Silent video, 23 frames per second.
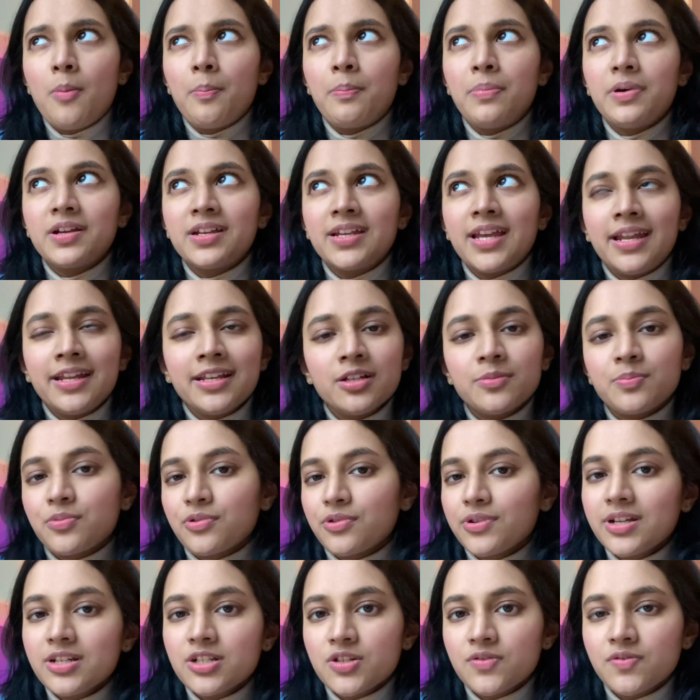But getting a
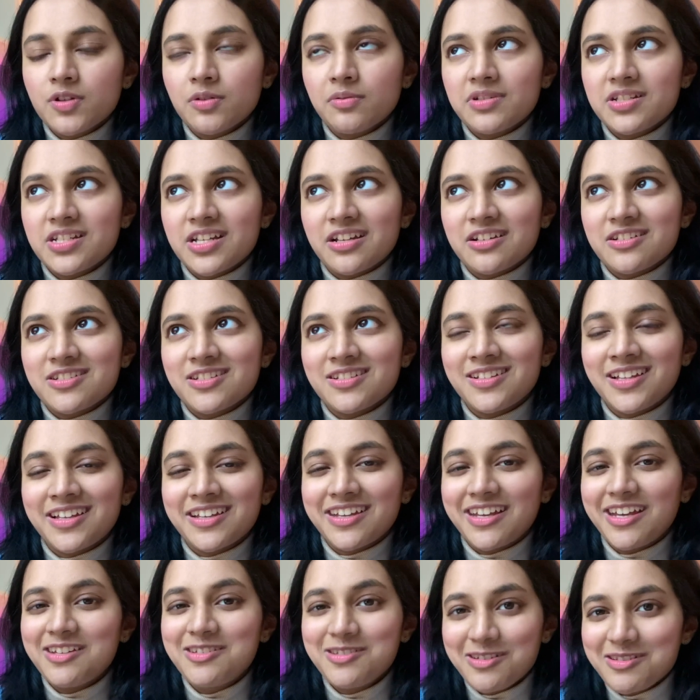pre-interview rejection,
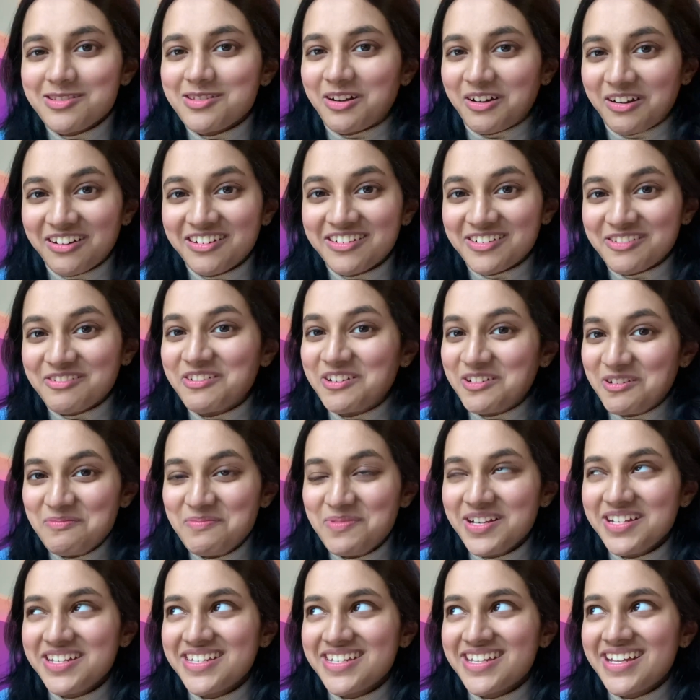like, it does hurt quite a
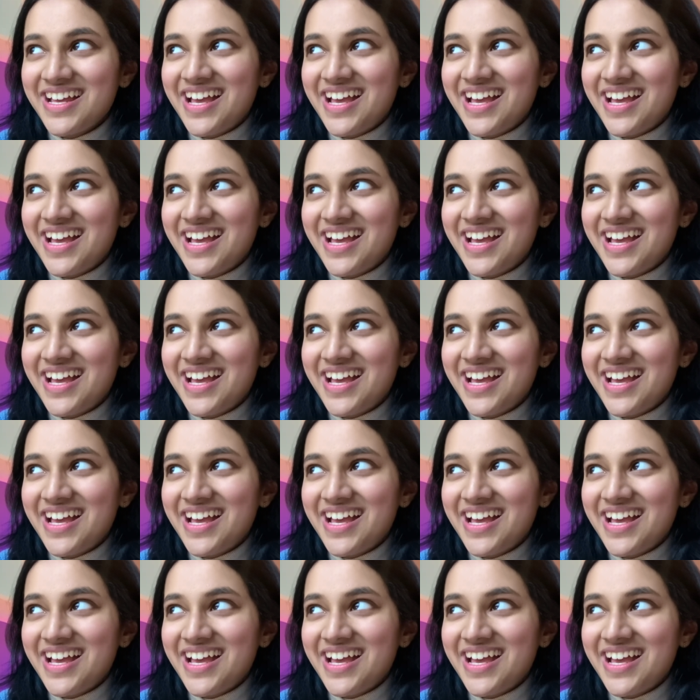bit.